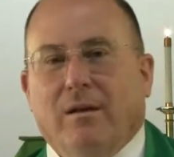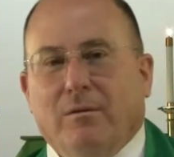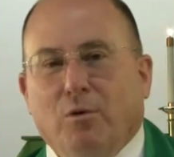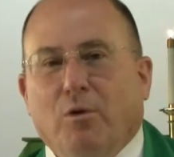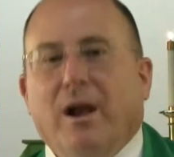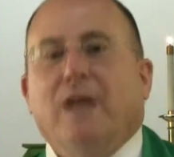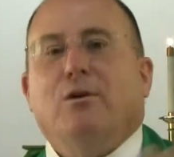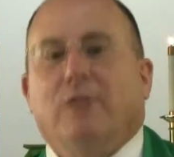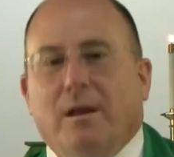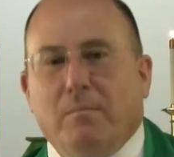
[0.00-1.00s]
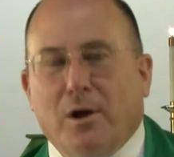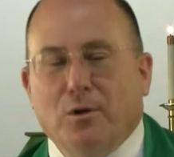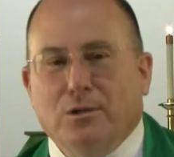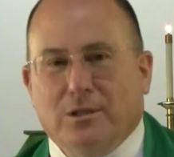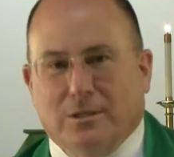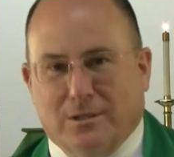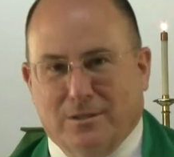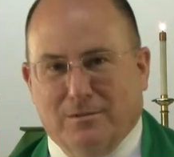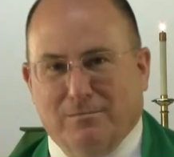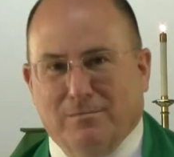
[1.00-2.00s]
greater than
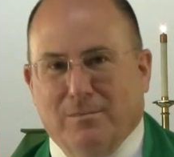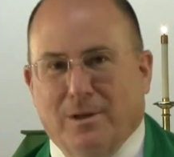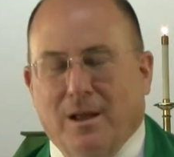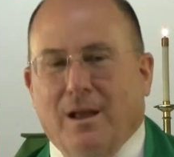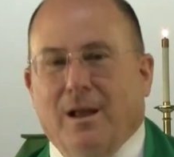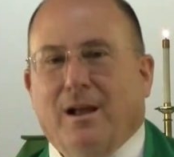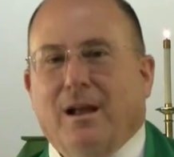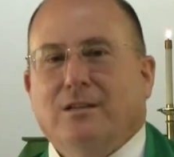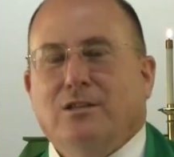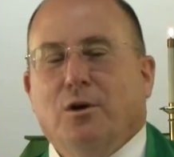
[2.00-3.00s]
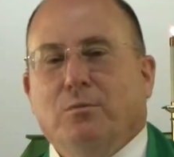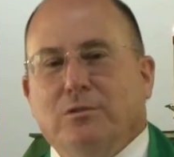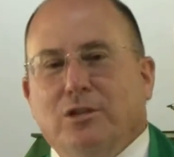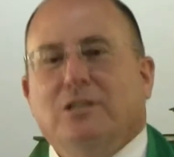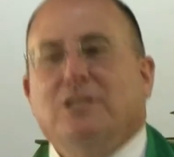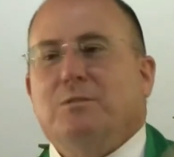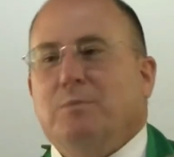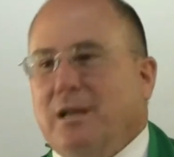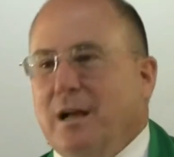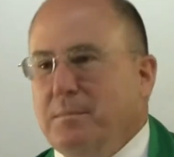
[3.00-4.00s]
Moses. And so Jesus
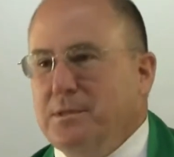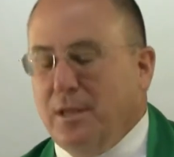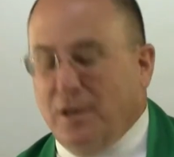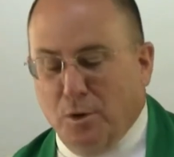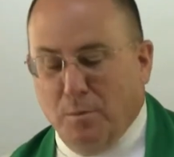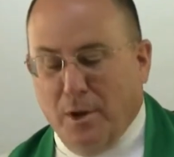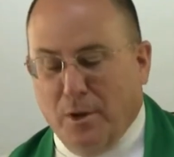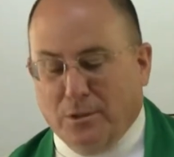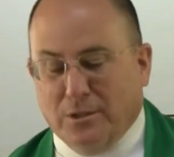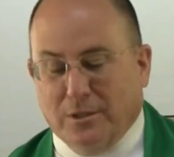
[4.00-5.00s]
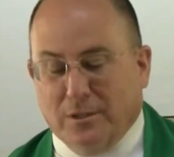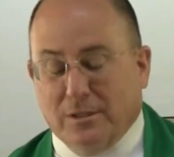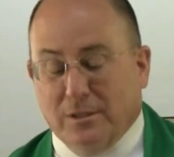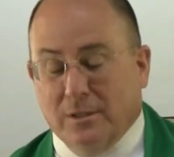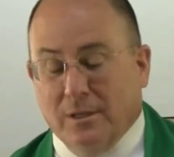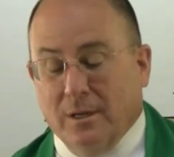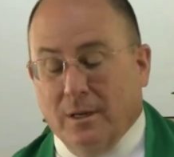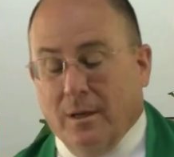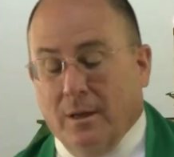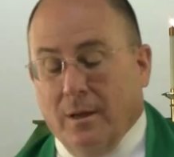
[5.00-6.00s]
becomes the new Moses.
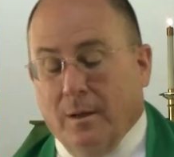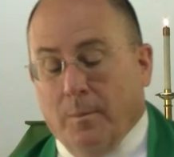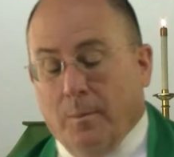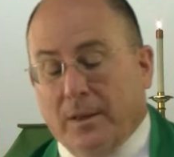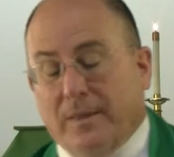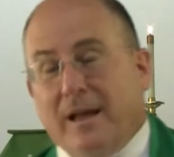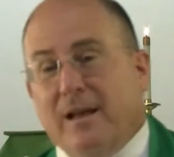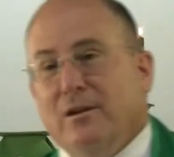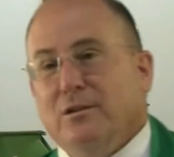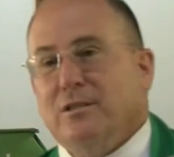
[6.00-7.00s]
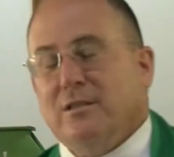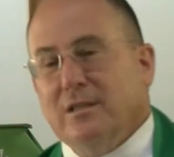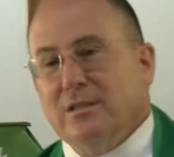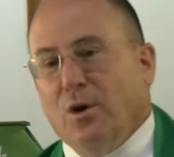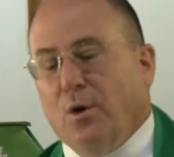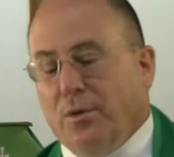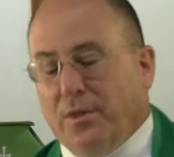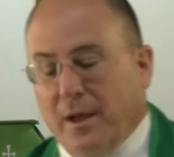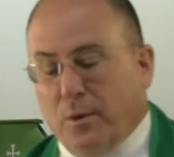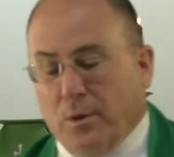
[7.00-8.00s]
But then there's this whole
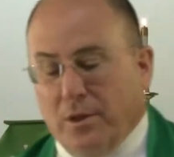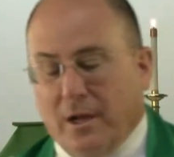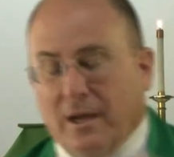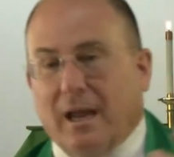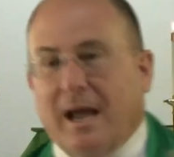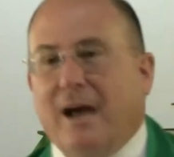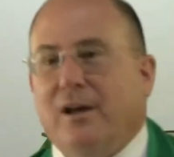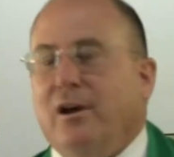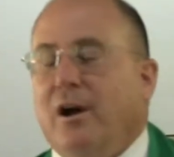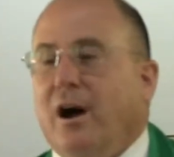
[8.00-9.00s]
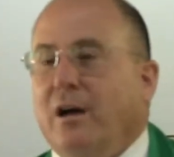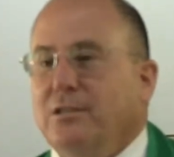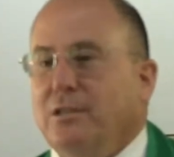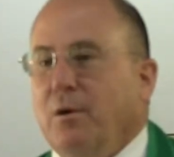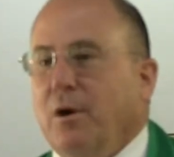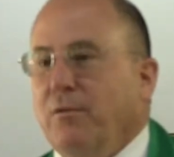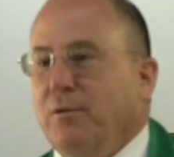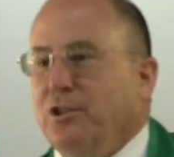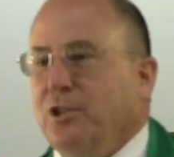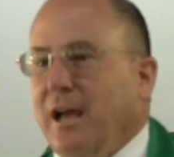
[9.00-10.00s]
thing where the cloud also
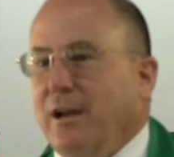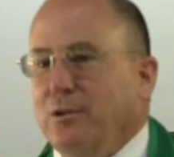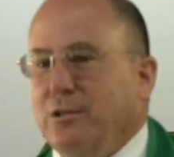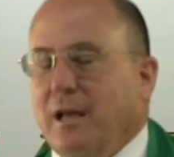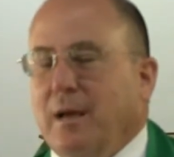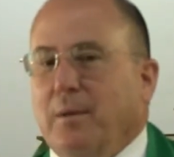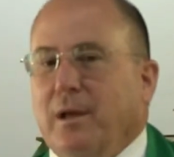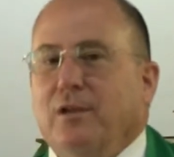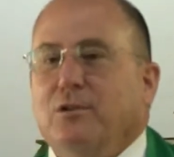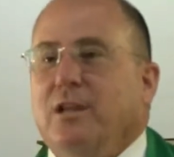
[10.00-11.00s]
overshadows them, and there's a